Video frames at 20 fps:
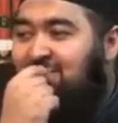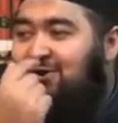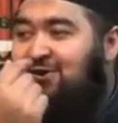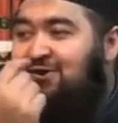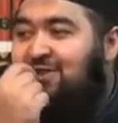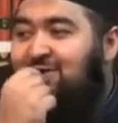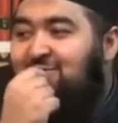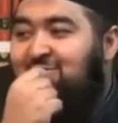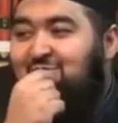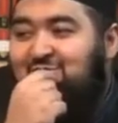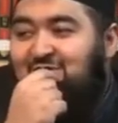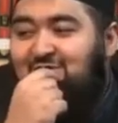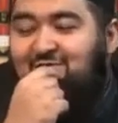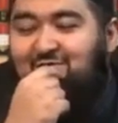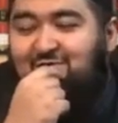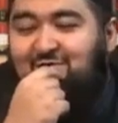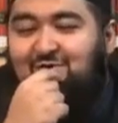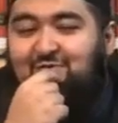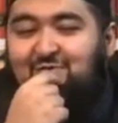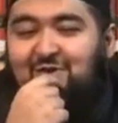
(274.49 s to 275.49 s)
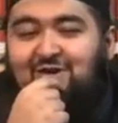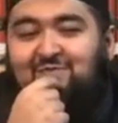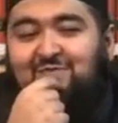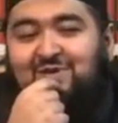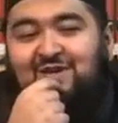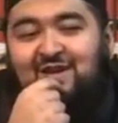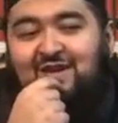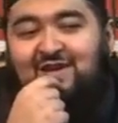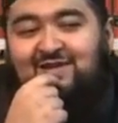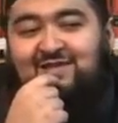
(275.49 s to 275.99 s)
Are you allowed using food while
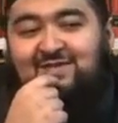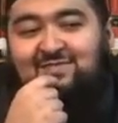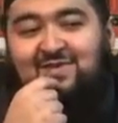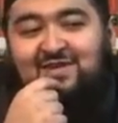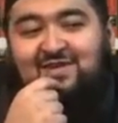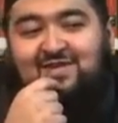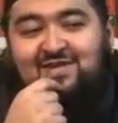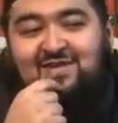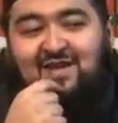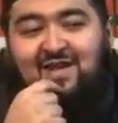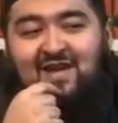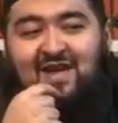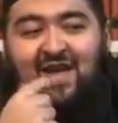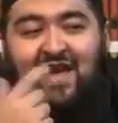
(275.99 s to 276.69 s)
being intimate?